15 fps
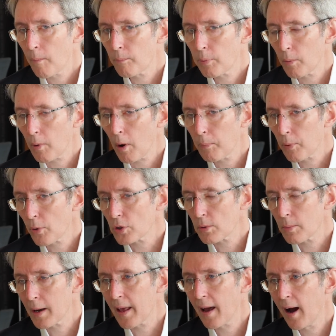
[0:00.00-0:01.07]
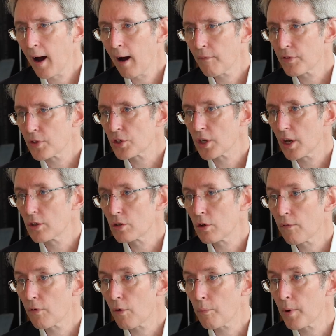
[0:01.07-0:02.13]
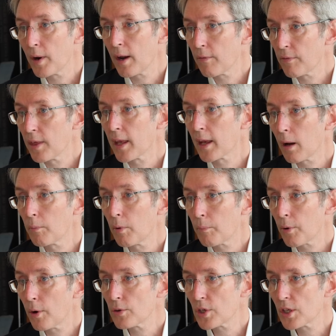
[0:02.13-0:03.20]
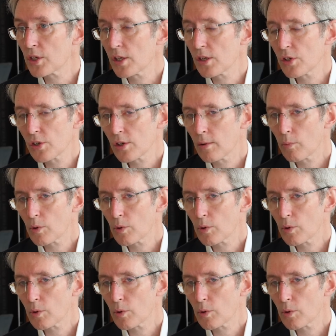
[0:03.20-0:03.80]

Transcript: approximately half the CO2 footprint of the incumbent processes,